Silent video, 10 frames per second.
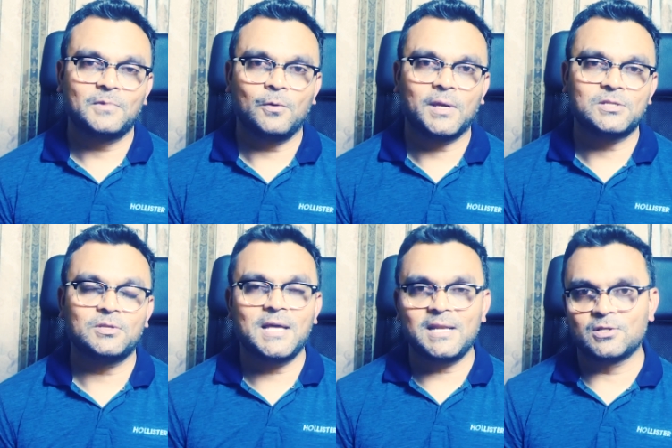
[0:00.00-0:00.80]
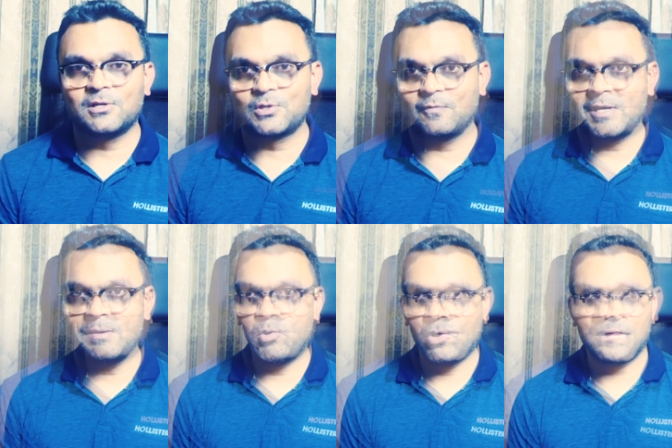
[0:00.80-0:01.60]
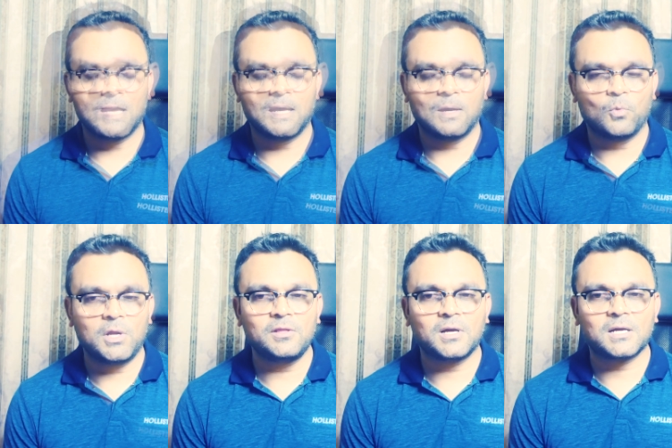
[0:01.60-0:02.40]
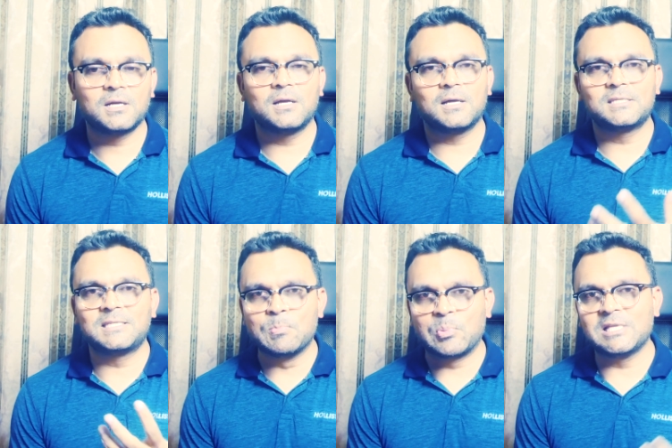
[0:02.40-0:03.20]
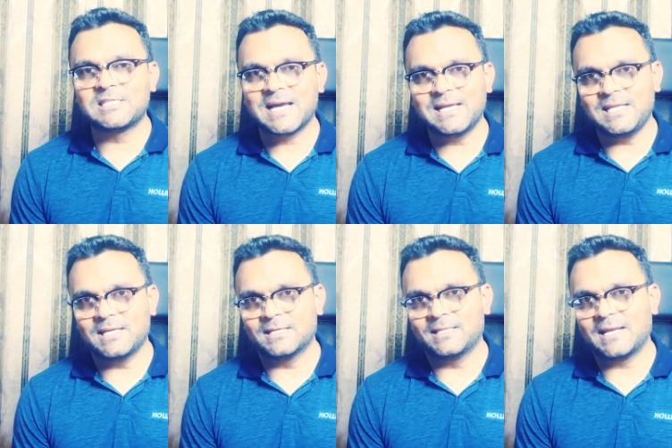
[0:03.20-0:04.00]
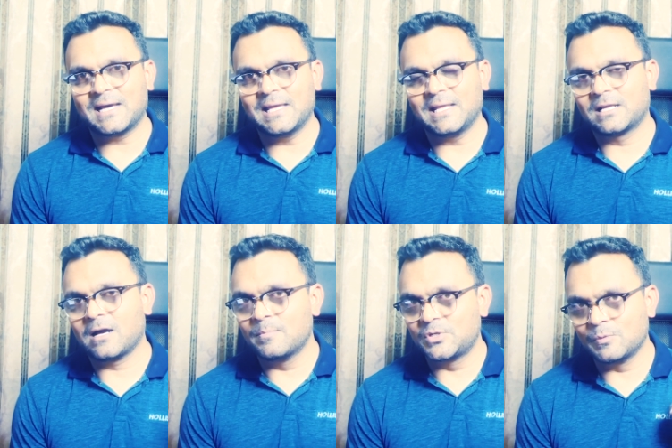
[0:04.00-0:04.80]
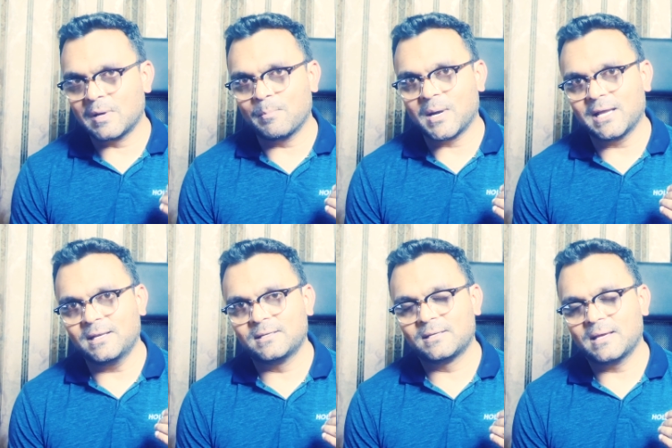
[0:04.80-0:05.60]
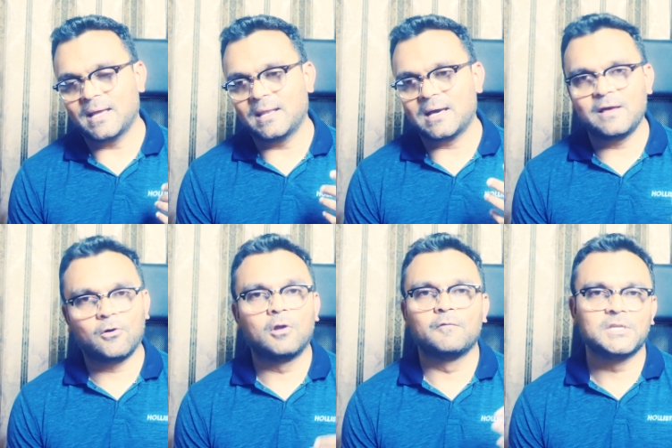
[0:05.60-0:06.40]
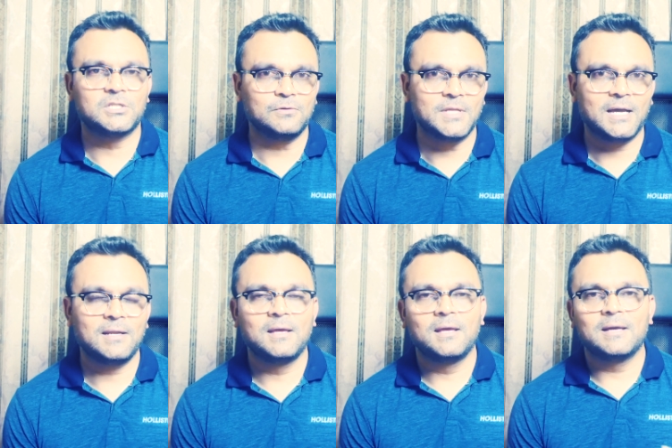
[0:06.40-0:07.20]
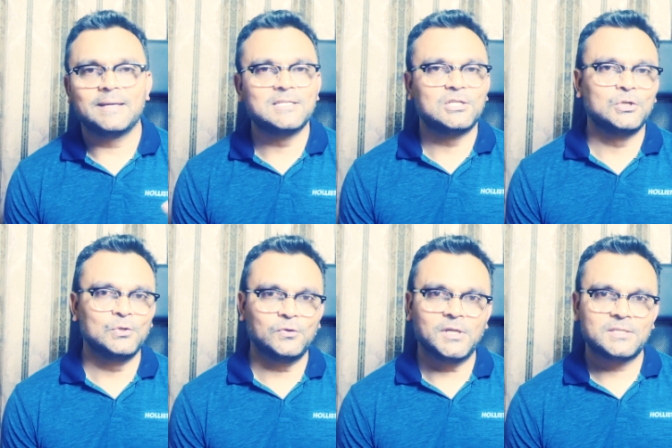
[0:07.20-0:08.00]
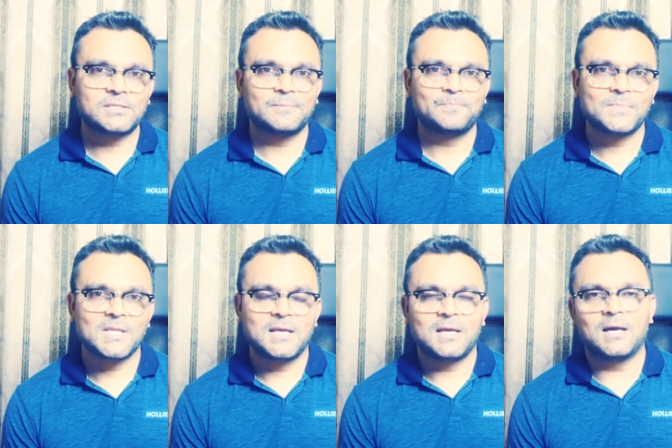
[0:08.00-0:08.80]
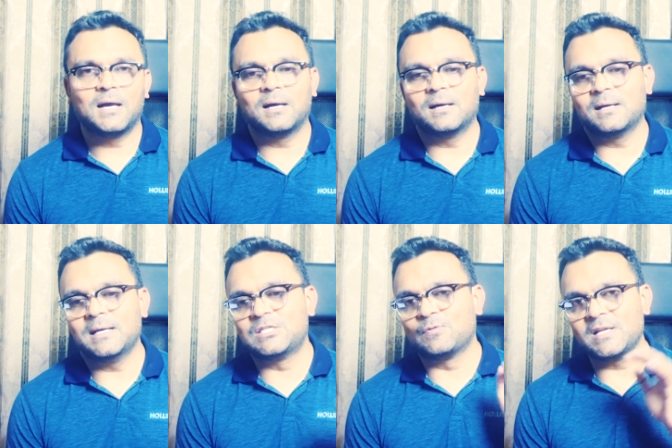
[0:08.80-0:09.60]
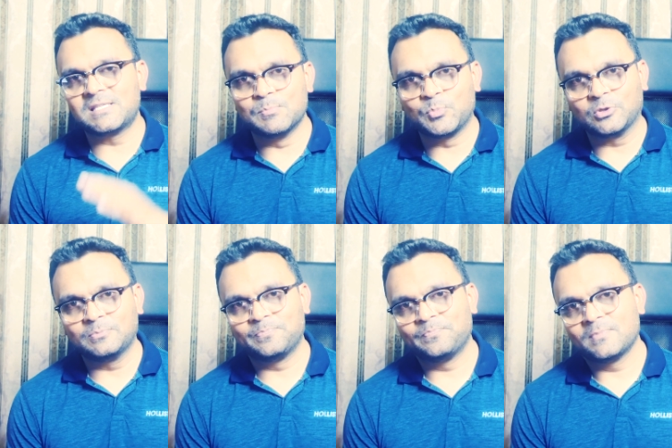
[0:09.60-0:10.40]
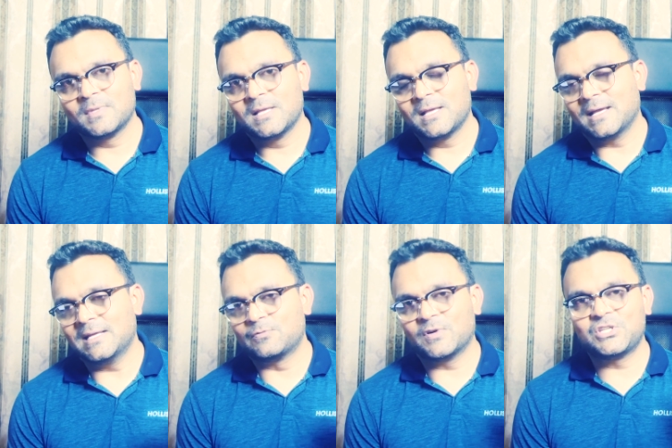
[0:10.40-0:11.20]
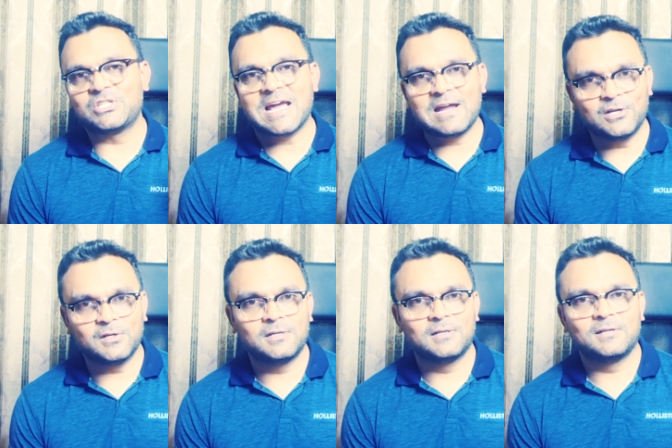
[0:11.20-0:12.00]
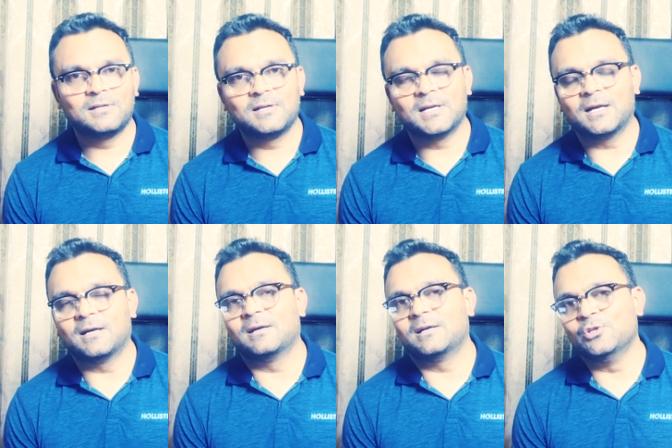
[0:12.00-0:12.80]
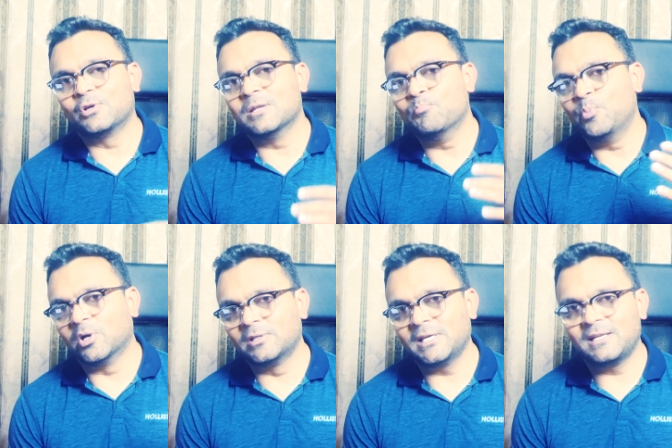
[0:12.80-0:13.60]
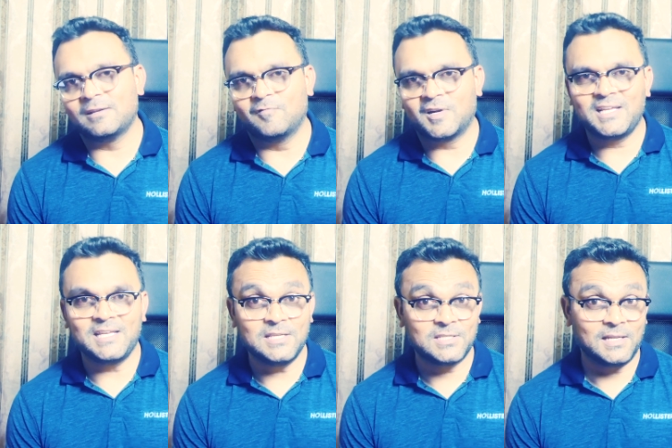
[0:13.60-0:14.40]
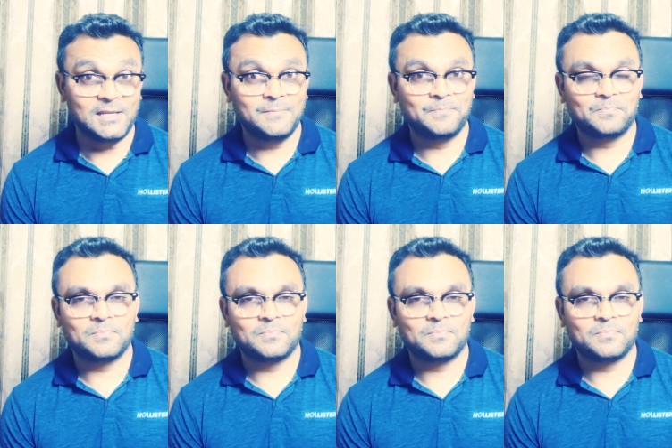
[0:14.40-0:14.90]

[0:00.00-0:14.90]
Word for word: Okay, so that is also very important. Uh, one of the simplest idea that I, it comes to my mind, and I always do that, is a to-do list. Uh, it's very simple. It's very standard. Uh, you can build it very easily.